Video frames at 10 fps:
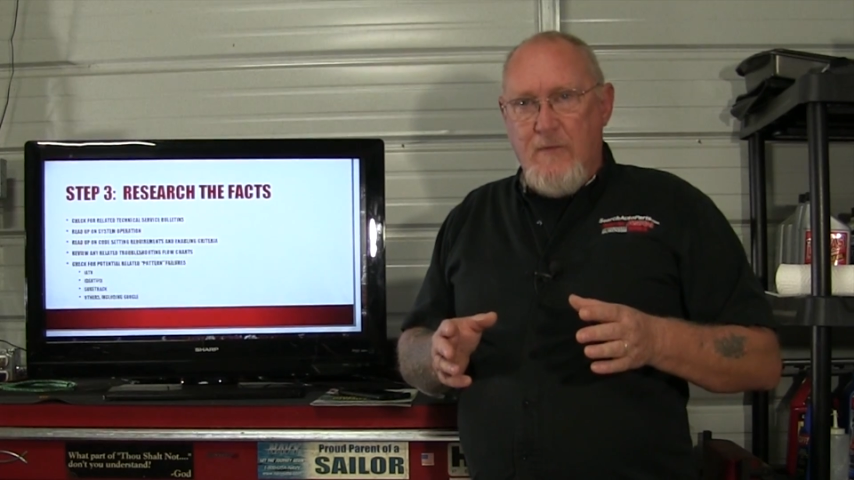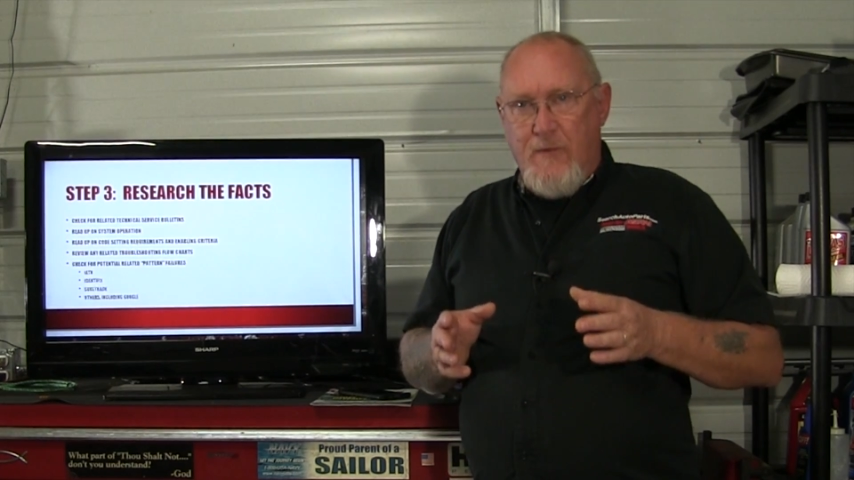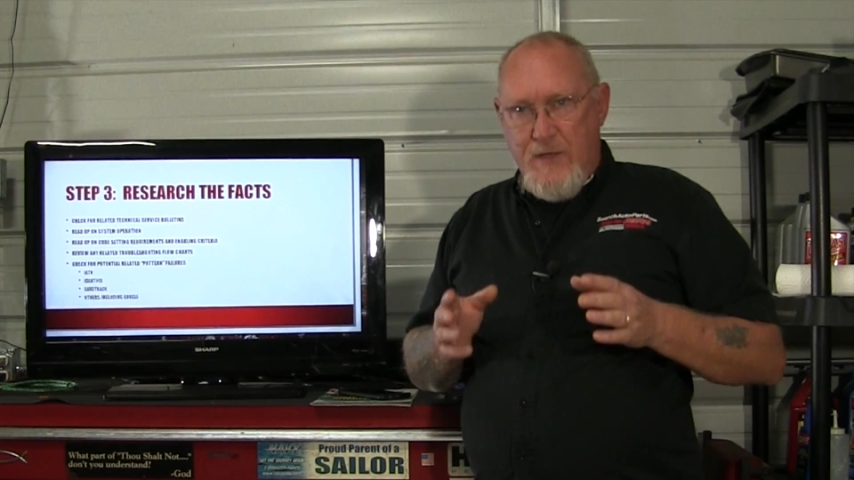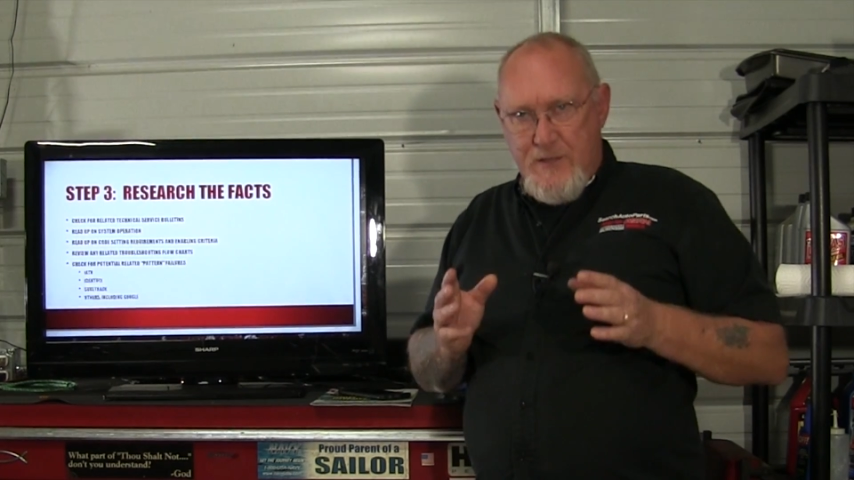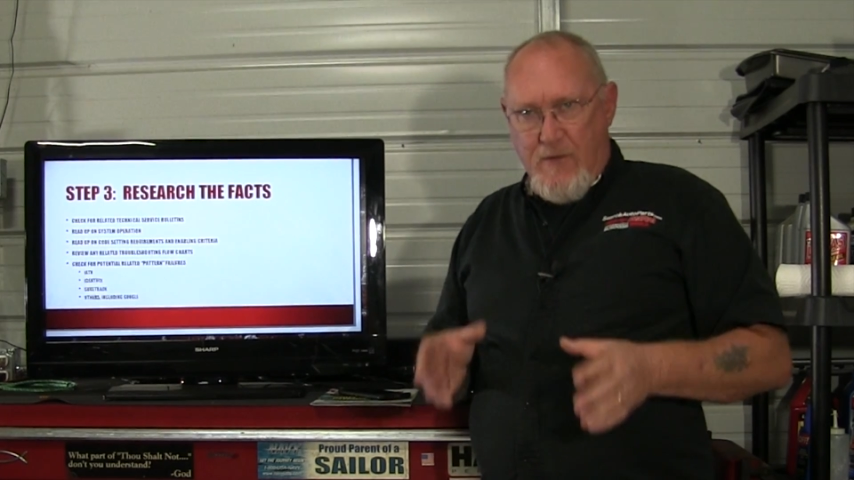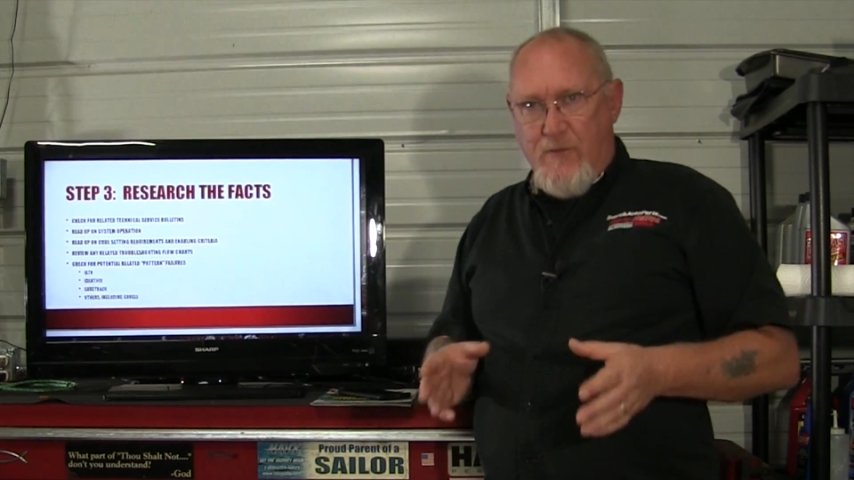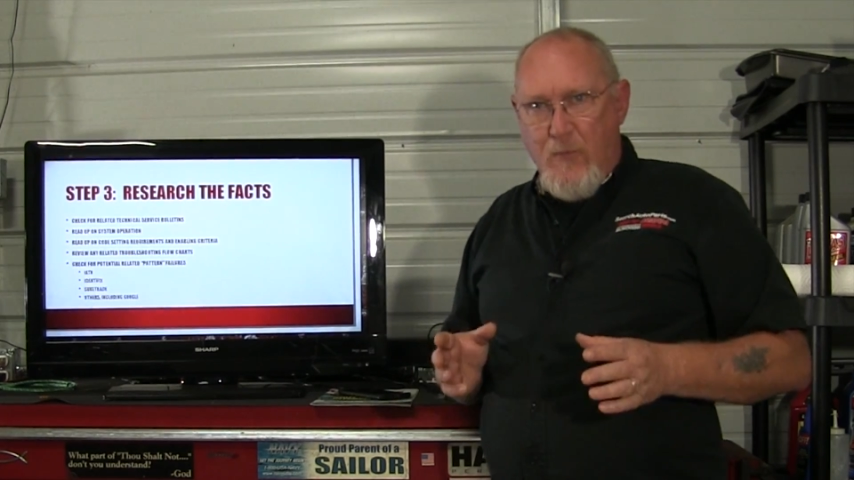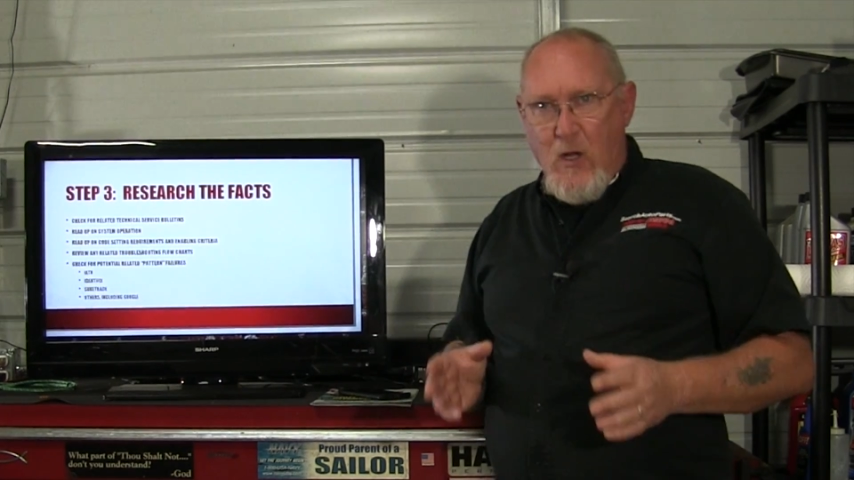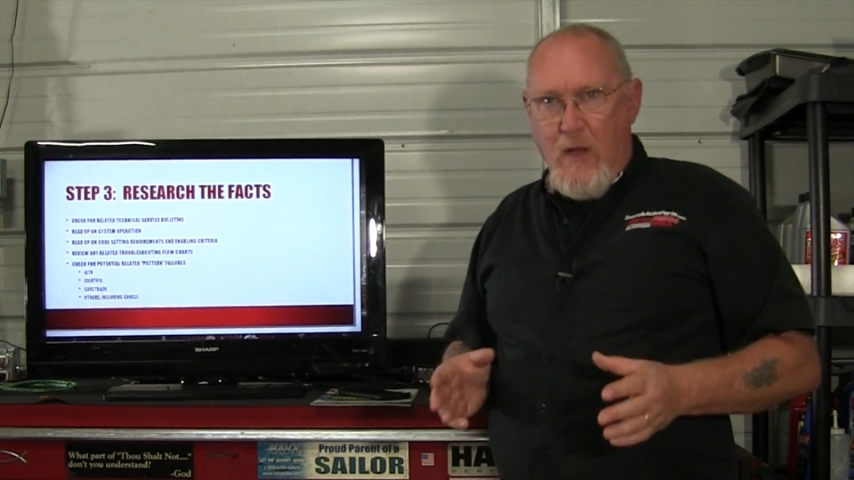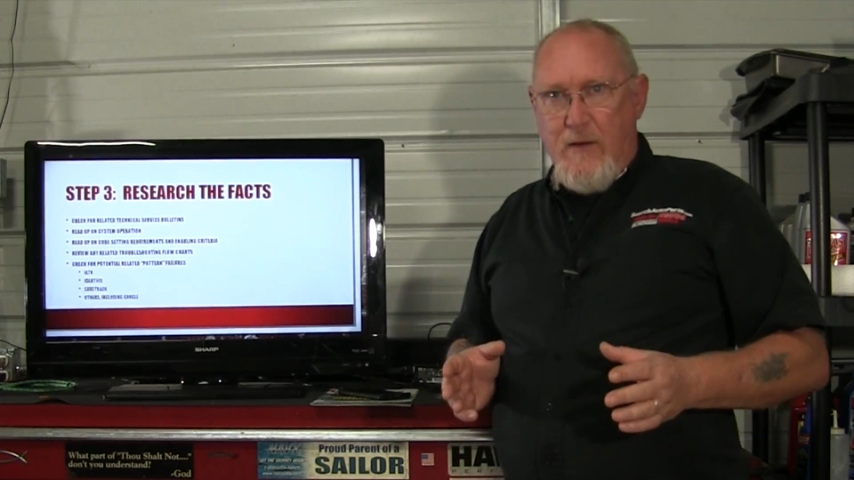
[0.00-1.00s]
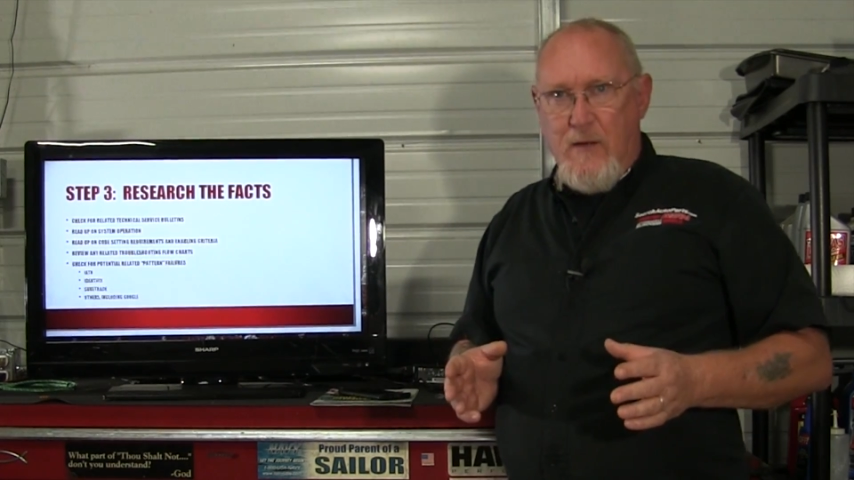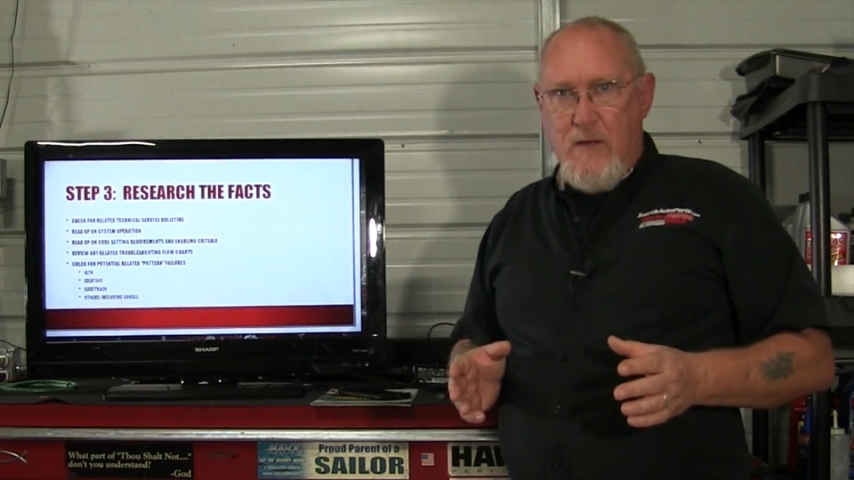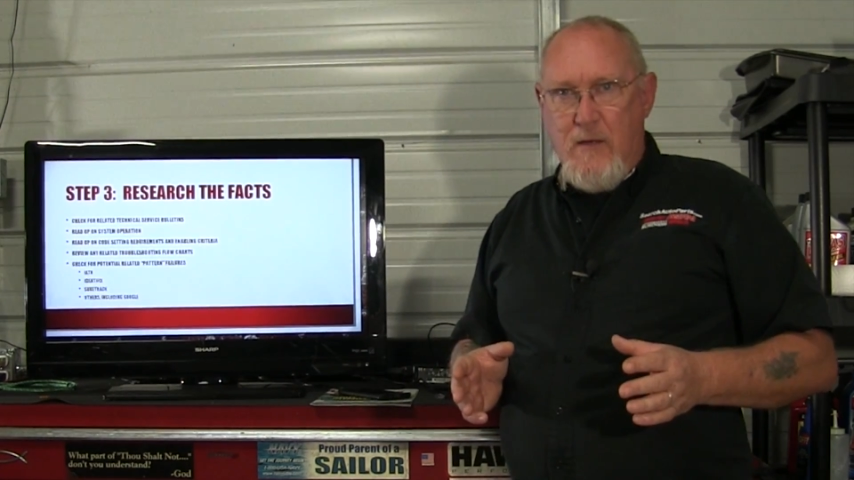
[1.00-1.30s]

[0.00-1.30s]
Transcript: for a silver bullet.